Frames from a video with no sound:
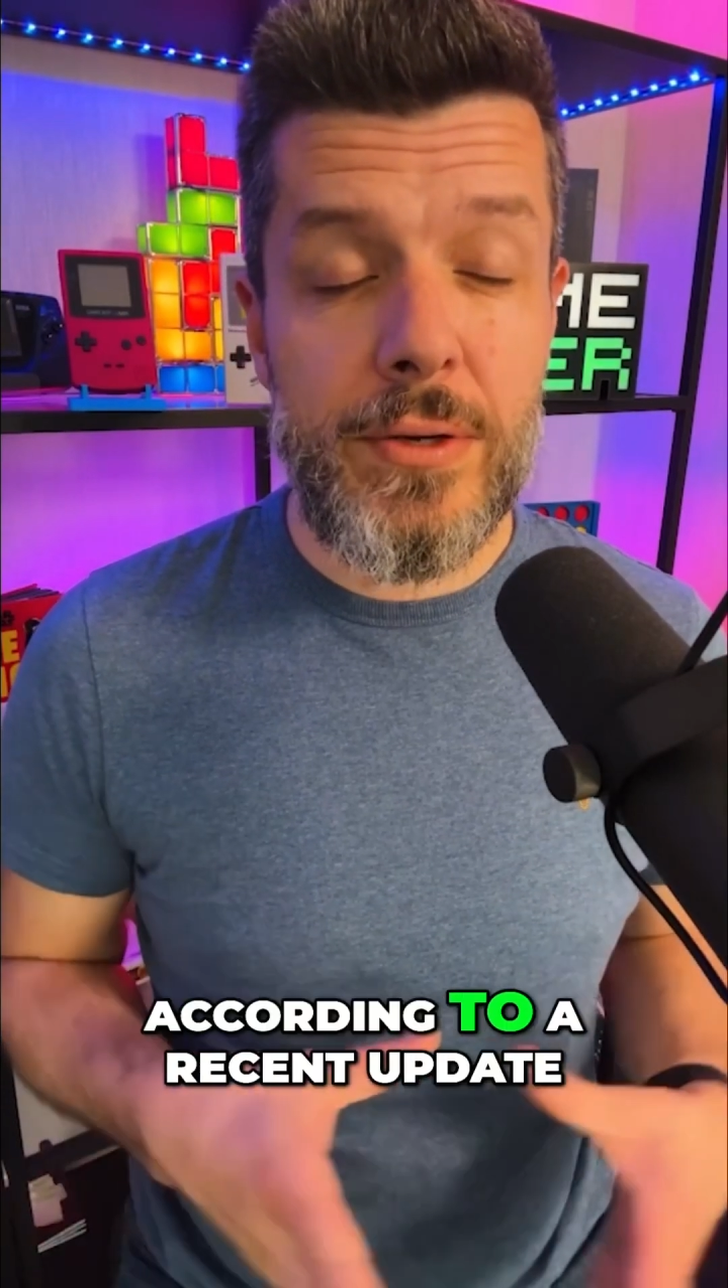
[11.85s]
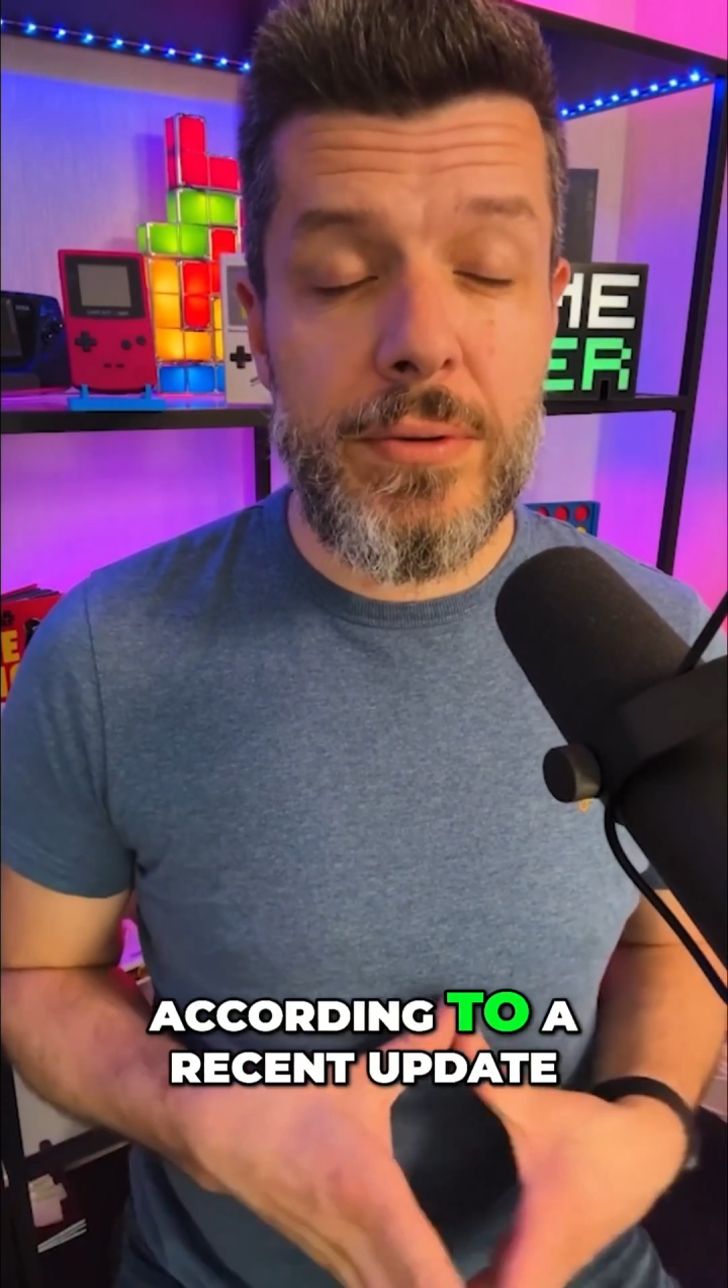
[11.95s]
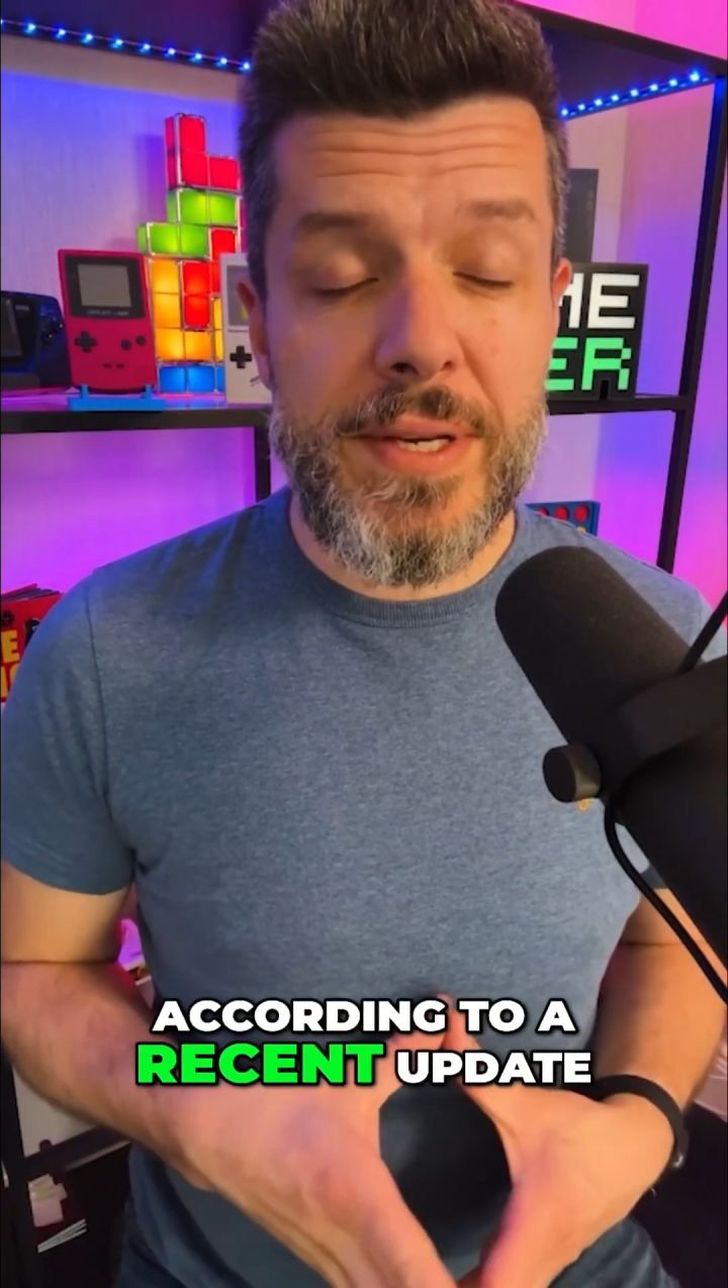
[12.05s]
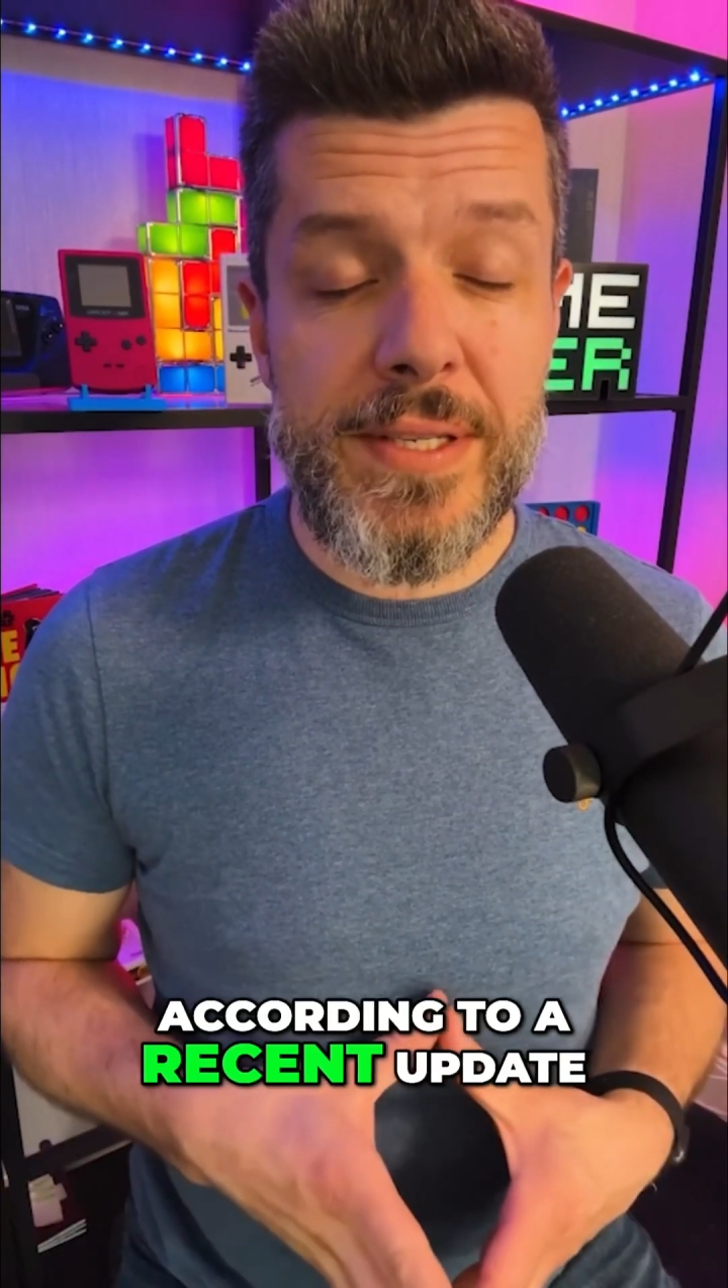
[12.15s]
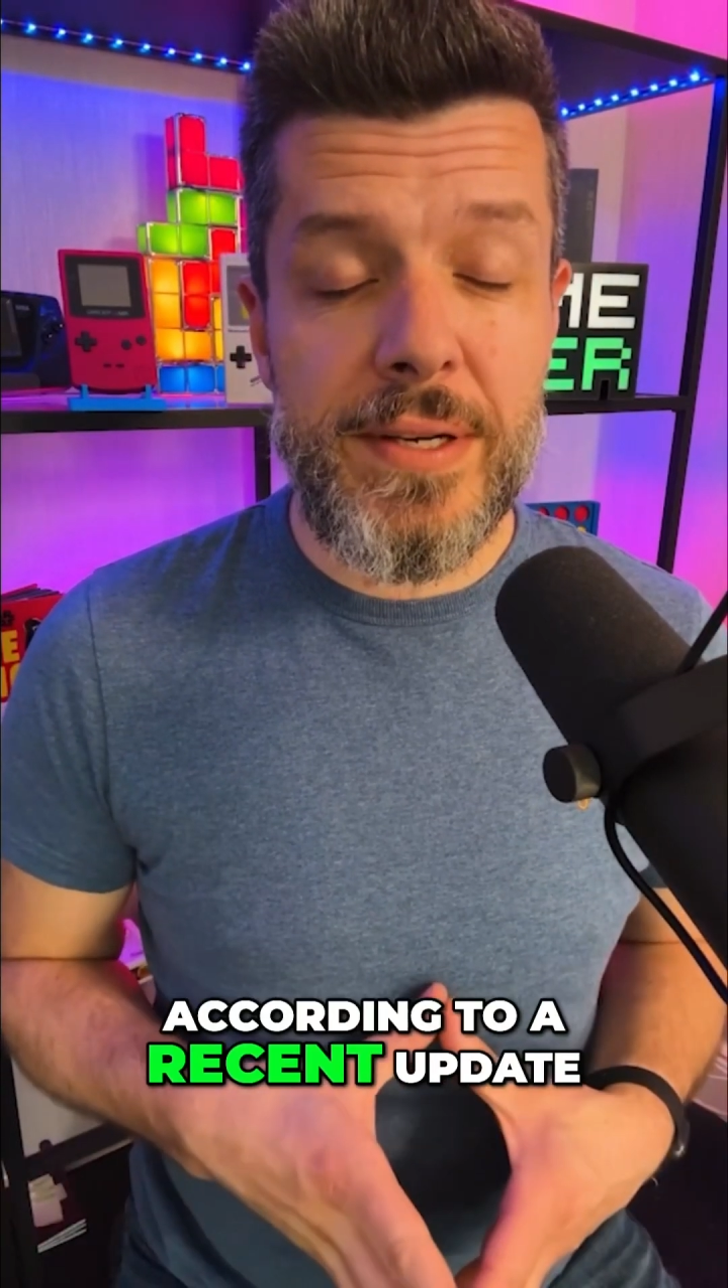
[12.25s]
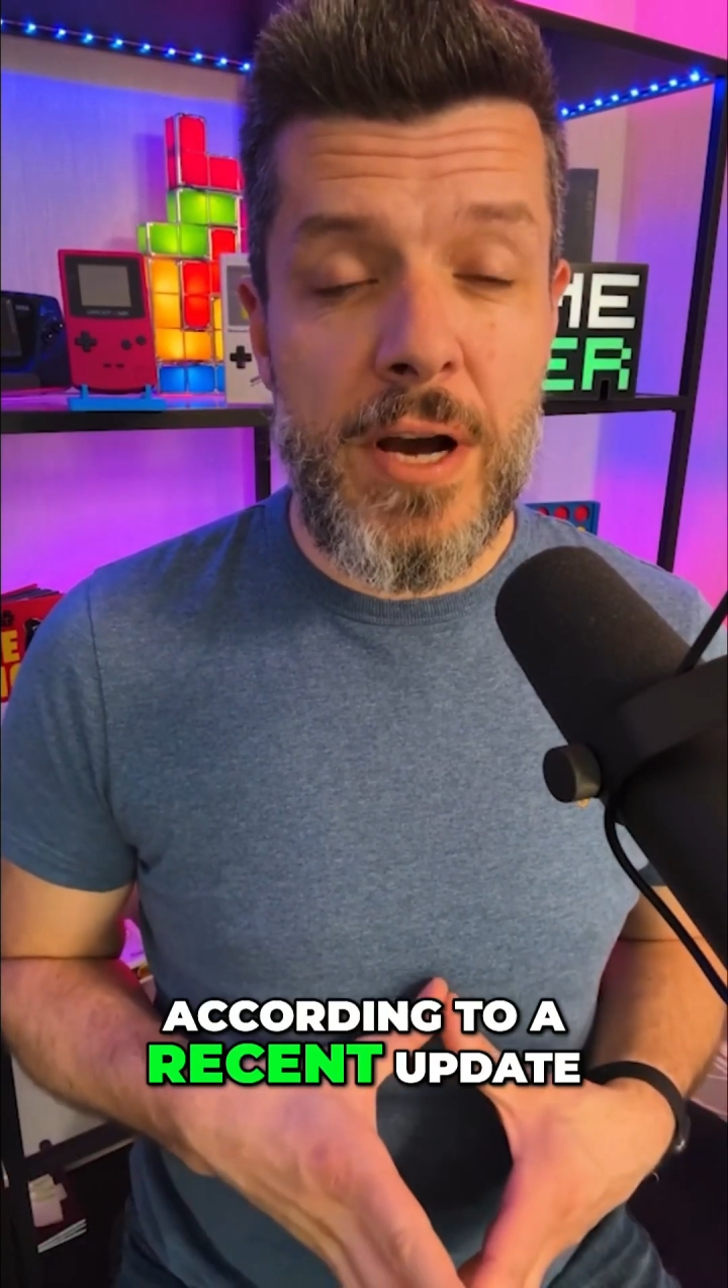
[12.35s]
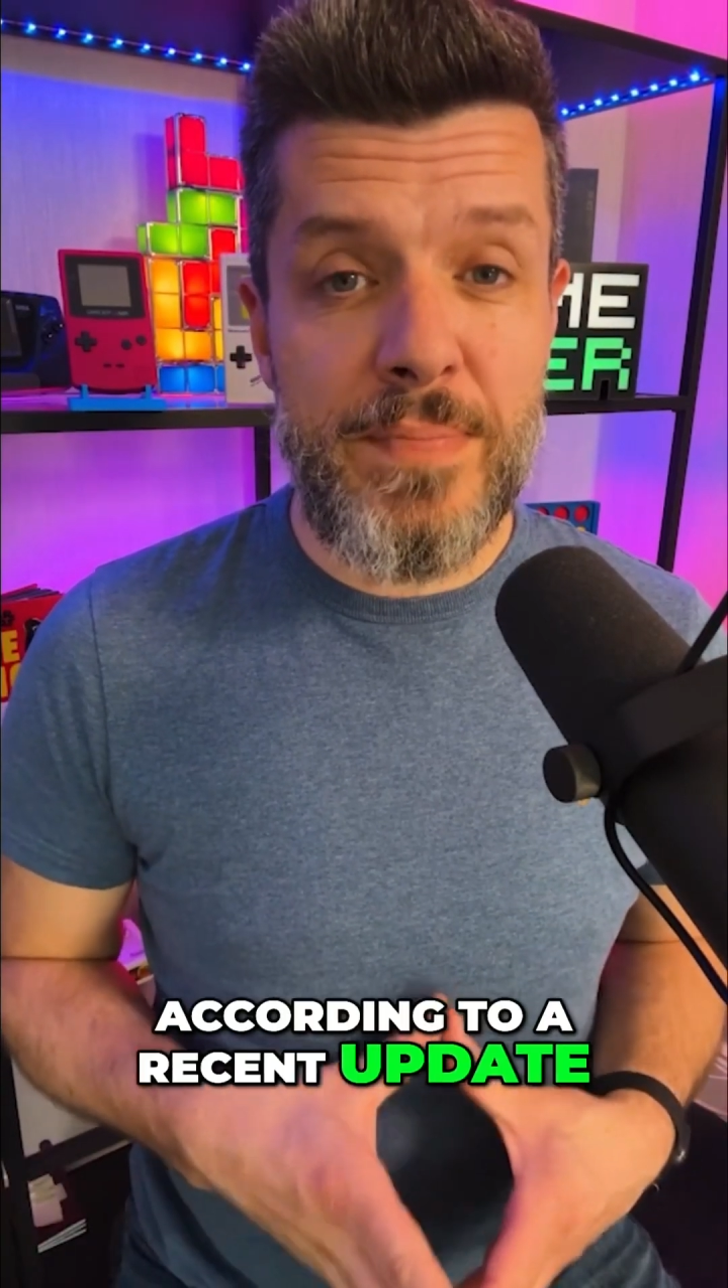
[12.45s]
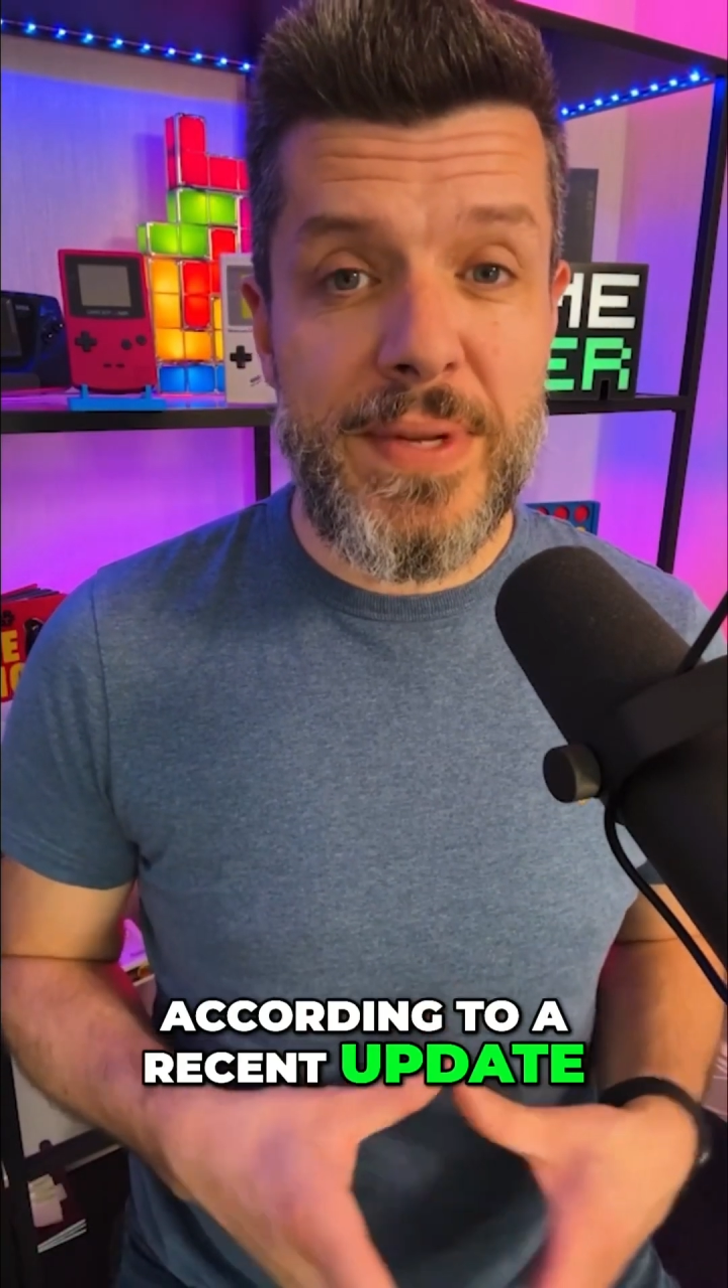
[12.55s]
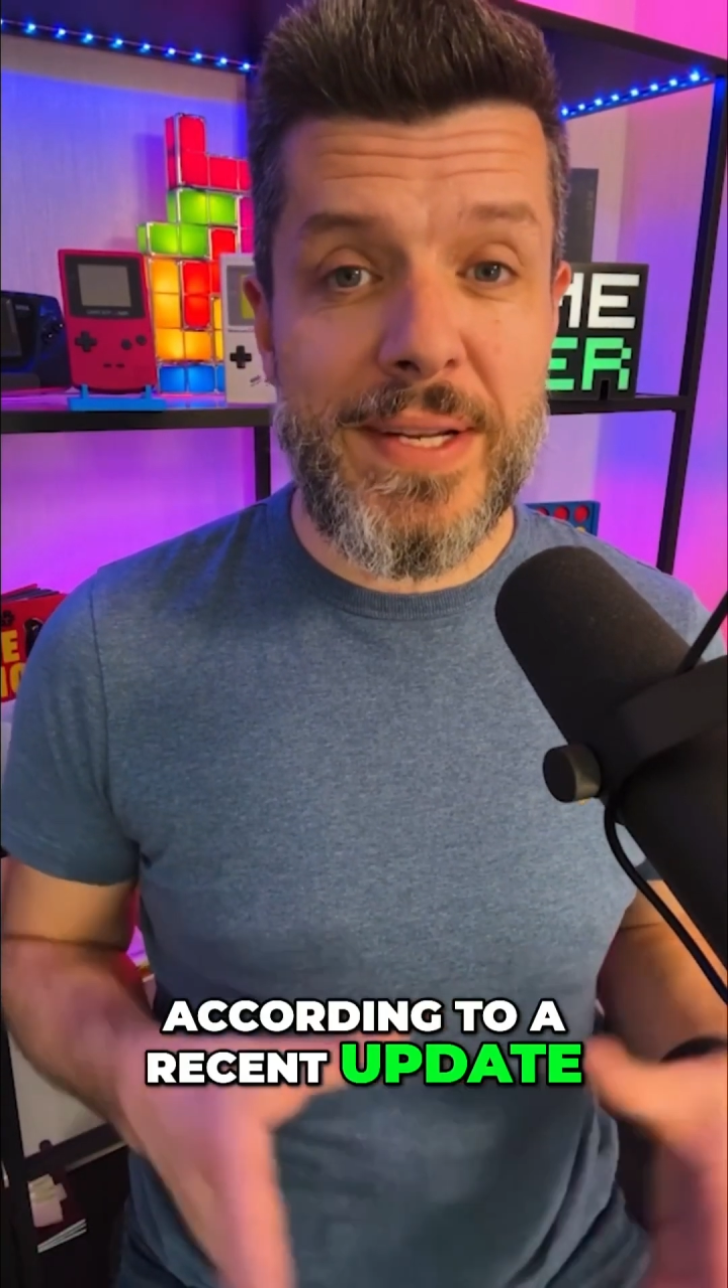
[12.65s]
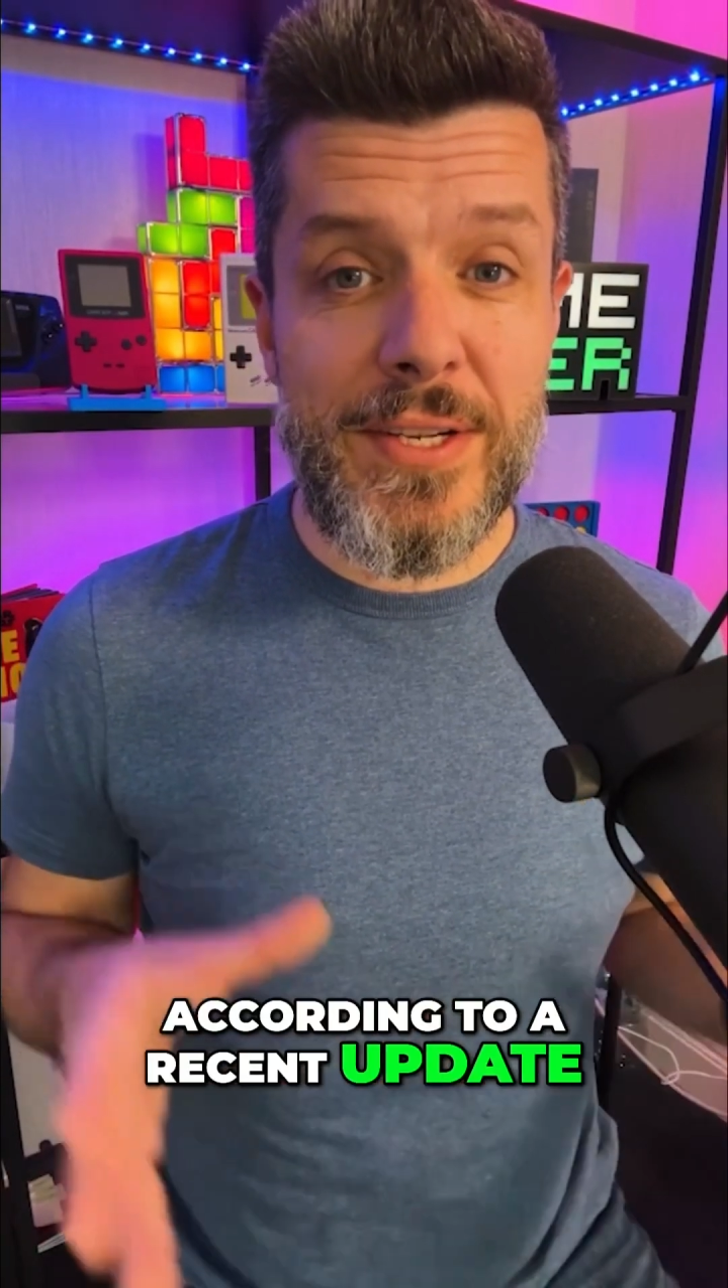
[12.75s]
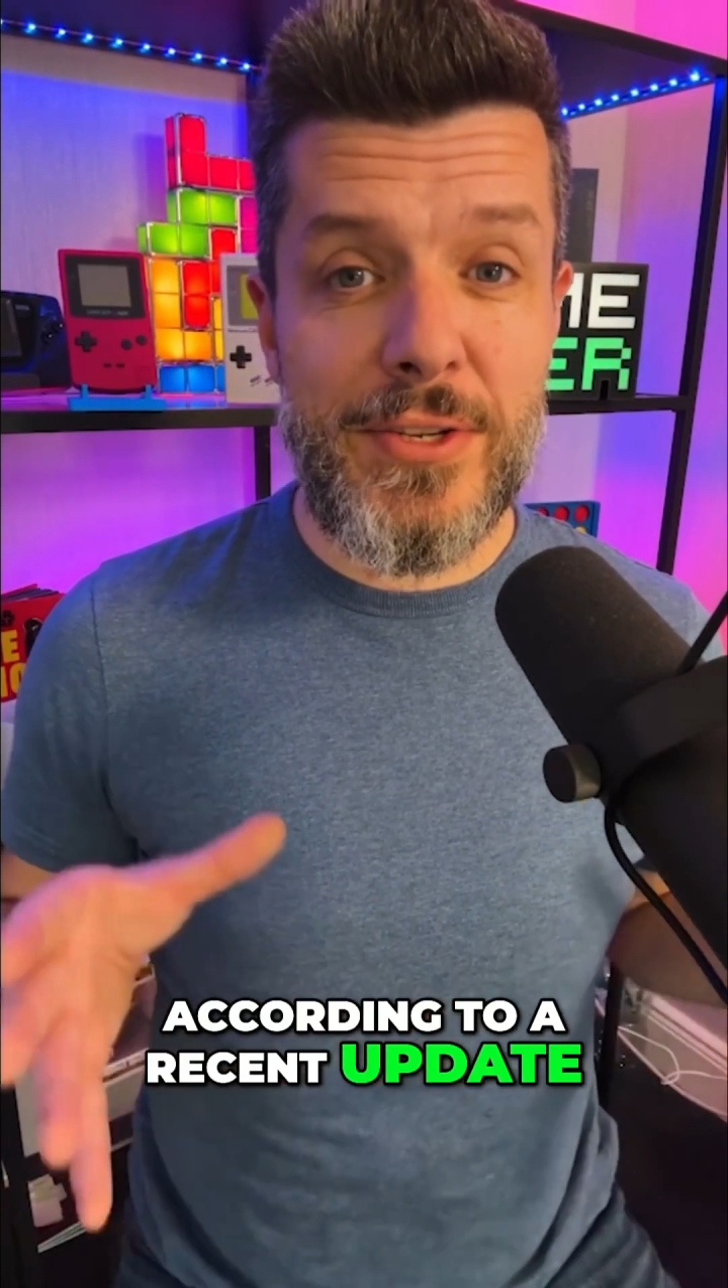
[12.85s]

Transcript: recent update